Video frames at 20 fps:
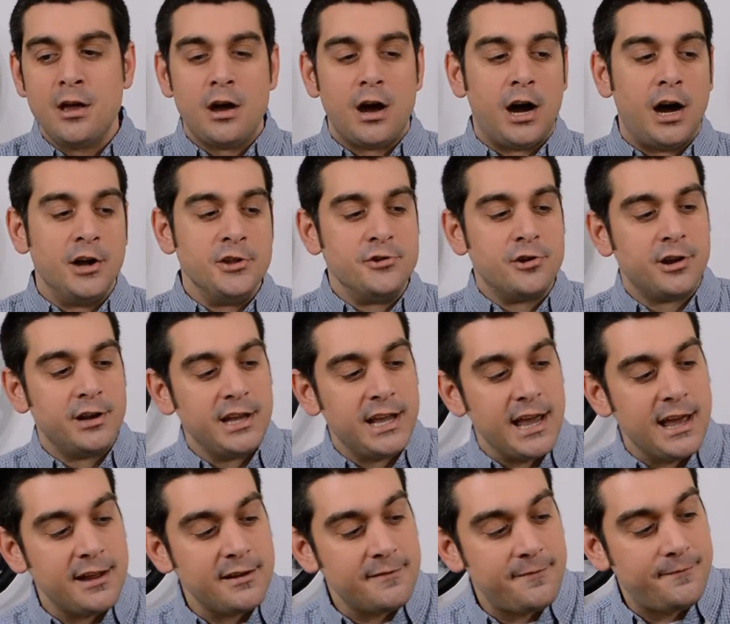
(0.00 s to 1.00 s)
You're going to
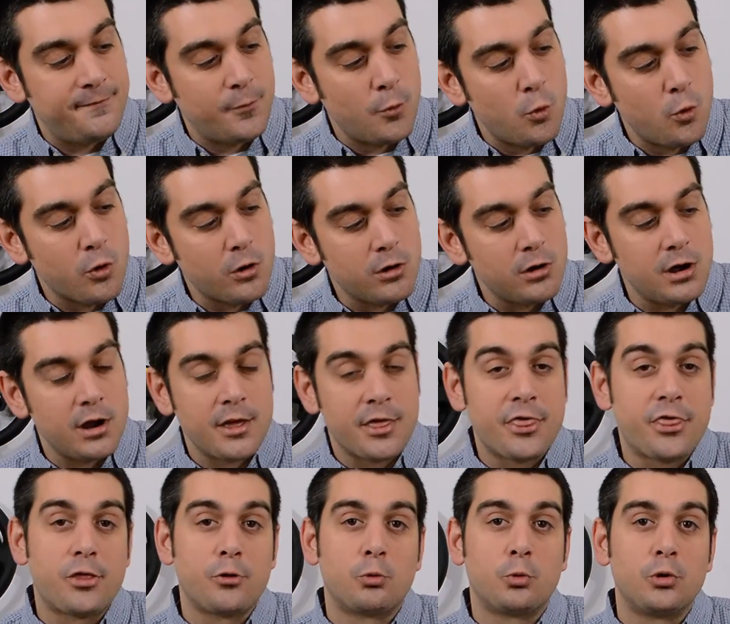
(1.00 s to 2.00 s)
get 4
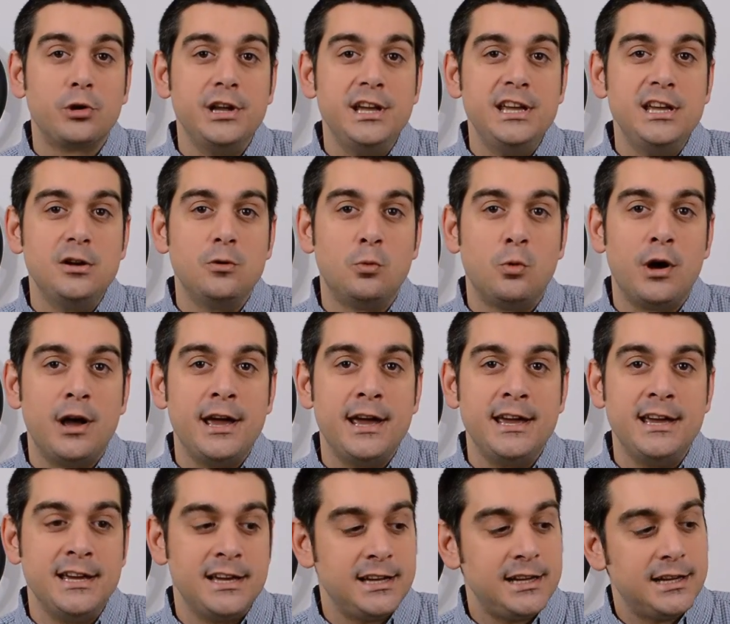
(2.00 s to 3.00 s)

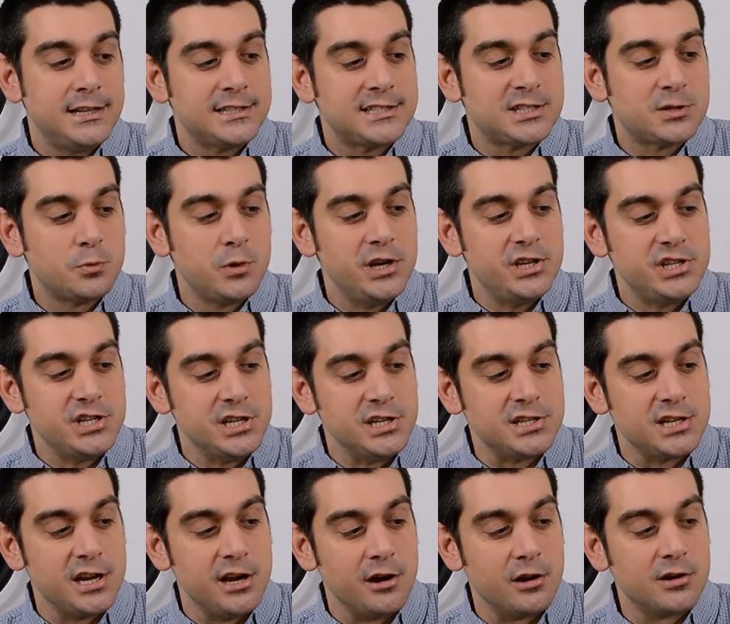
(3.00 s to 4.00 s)
3-way switches
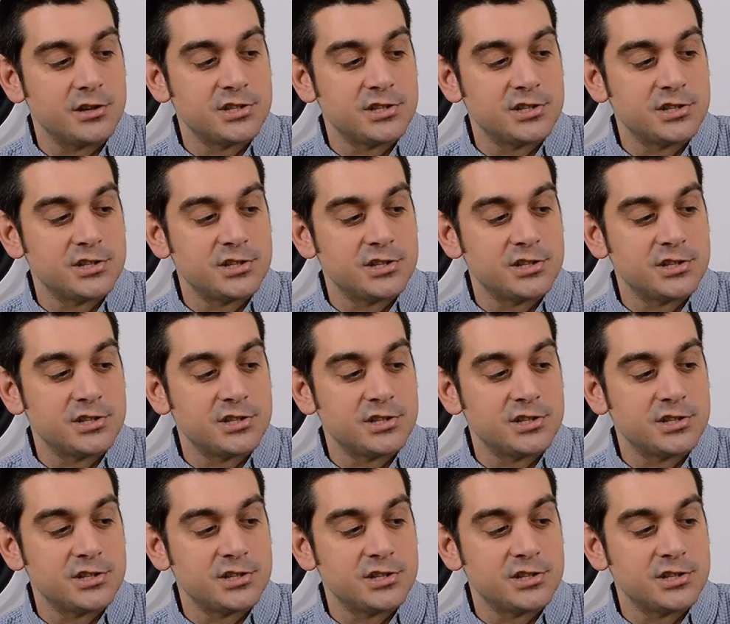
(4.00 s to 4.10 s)
here.